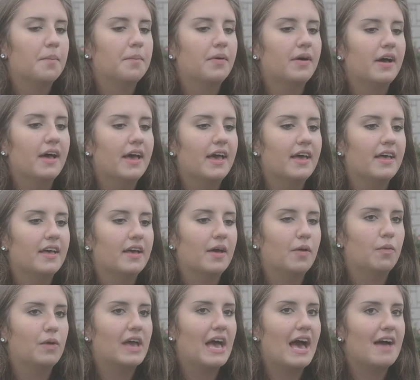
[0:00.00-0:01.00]
but
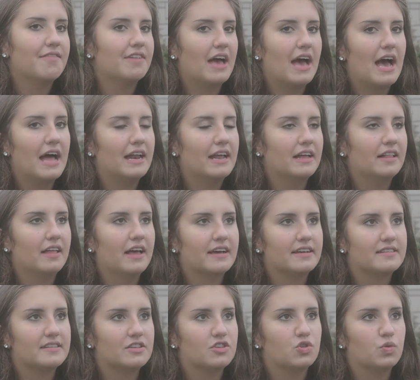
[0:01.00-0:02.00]
we haven't had it
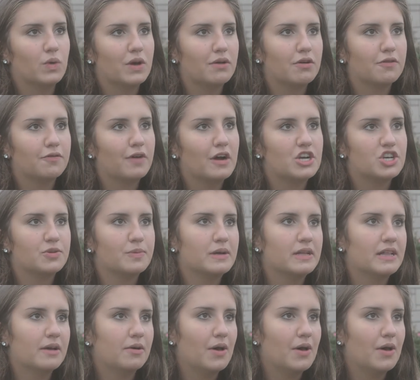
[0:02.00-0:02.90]
like since we were freshmen.